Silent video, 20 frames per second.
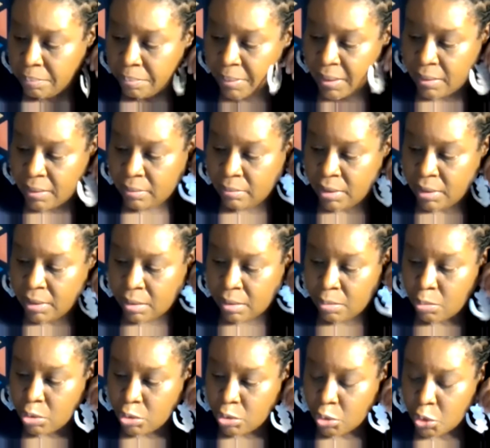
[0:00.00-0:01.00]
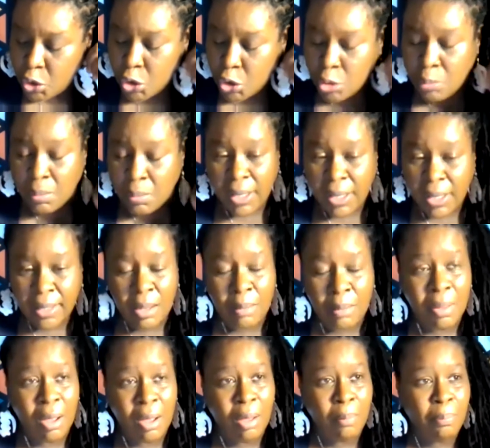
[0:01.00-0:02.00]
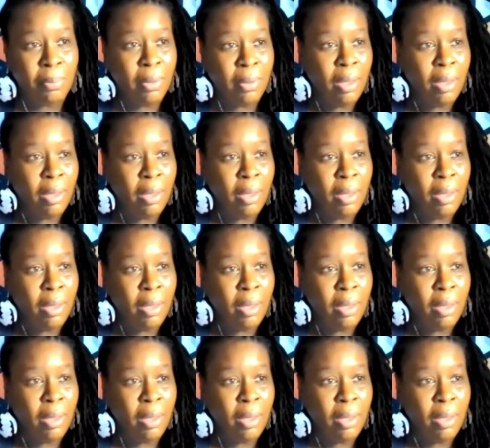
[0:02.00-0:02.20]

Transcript: but one or two might come up,